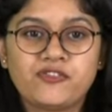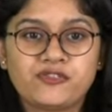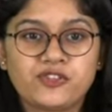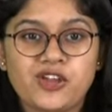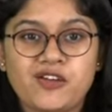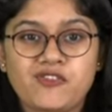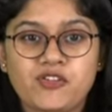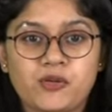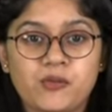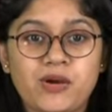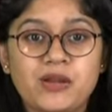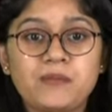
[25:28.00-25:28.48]
of you
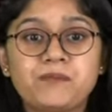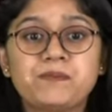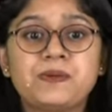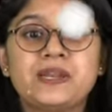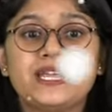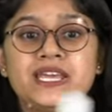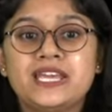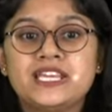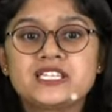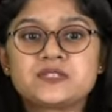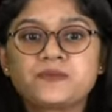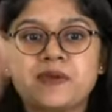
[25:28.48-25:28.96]
everyone,
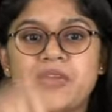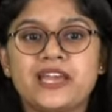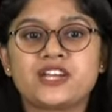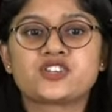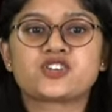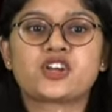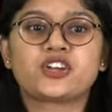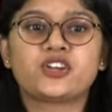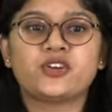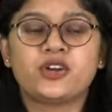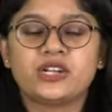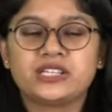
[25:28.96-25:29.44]
please make
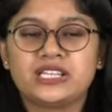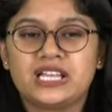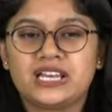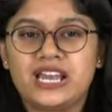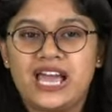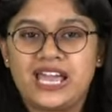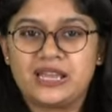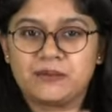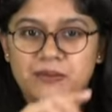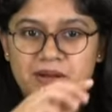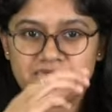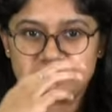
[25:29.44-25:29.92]
sure you hit the
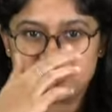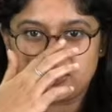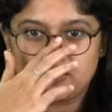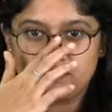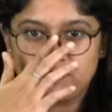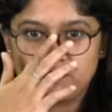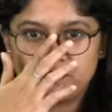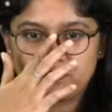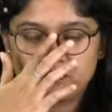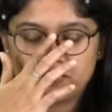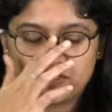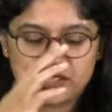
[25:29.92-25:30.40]
like button.